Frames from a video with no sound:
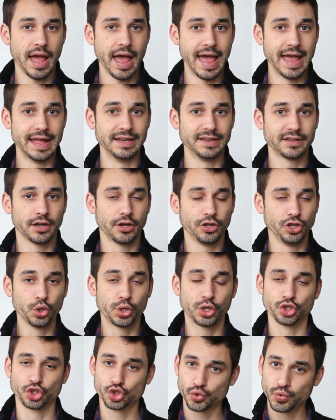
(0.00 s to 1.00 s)
and
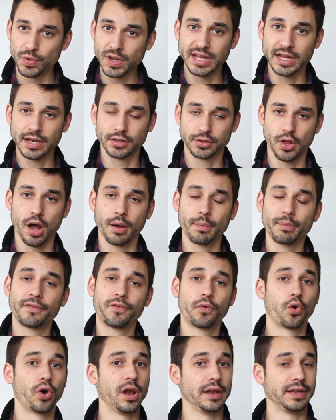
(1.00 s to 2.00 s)
you can treat it long
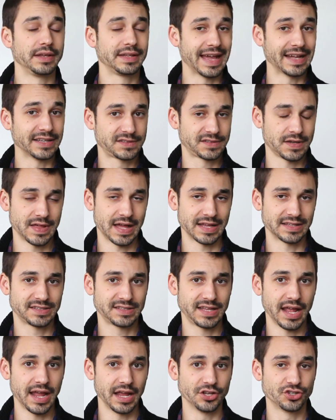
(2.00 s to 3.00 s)
before it gets to that
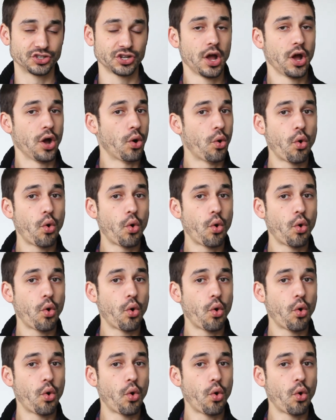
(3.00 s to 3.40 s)
stage.